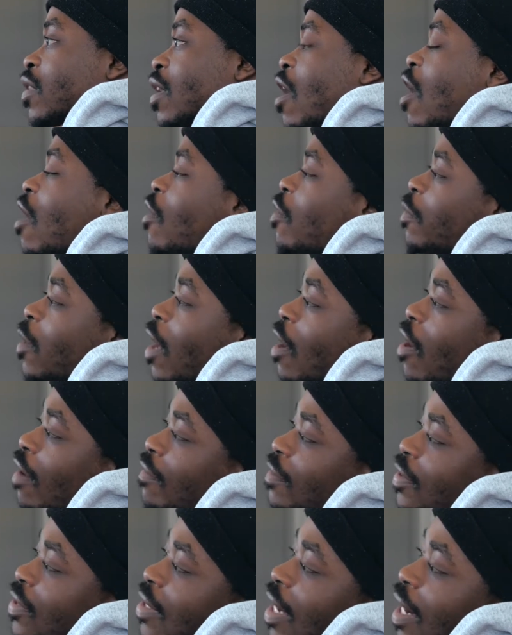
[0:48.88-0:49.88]

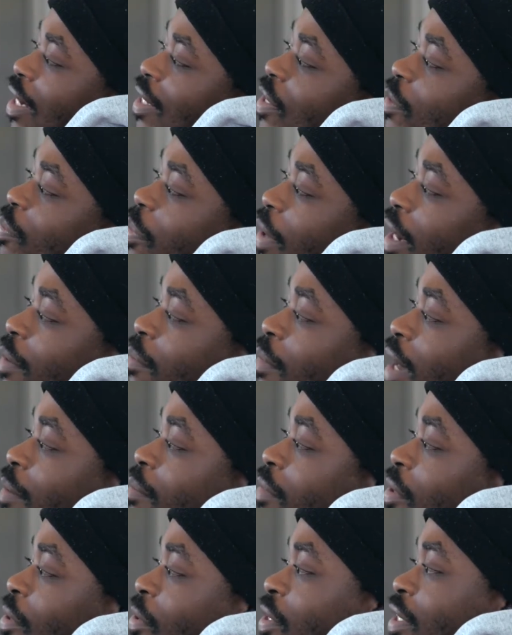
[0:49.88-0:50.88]
obviously I expect my
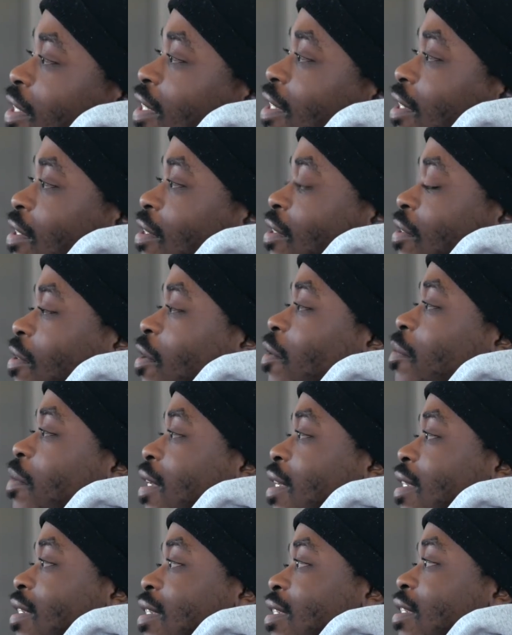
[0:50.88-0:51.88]
music to,
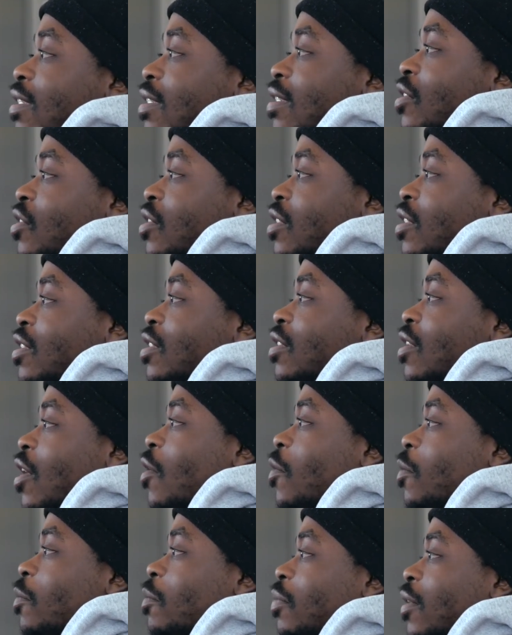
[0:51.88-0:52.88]
because the shit's
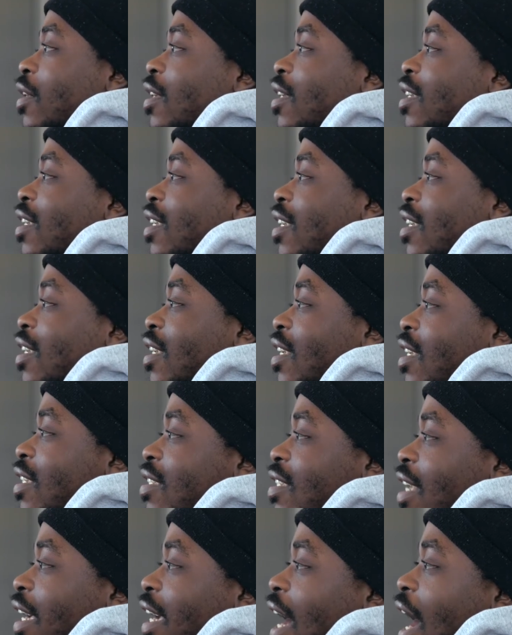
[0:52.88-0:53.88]
dope, but
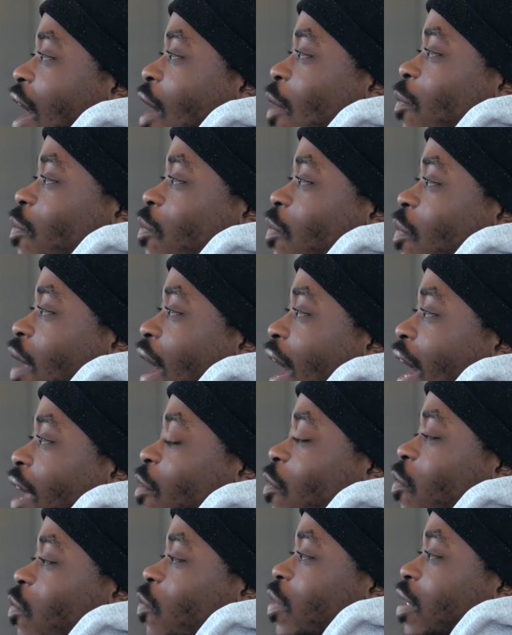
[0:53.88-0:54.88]
it's like, I
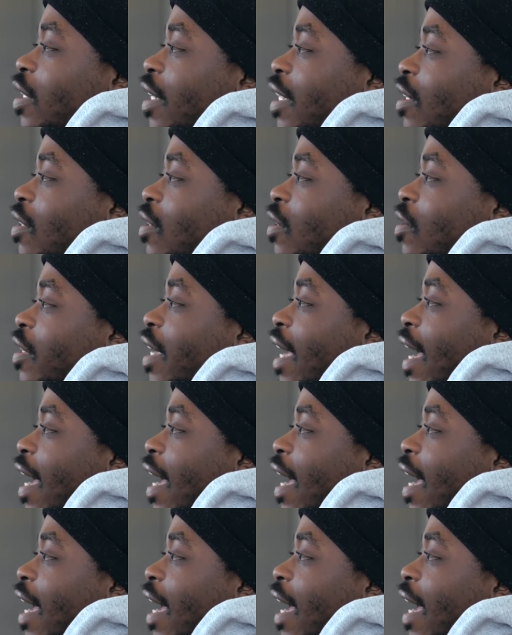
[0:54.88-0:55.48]
don't really look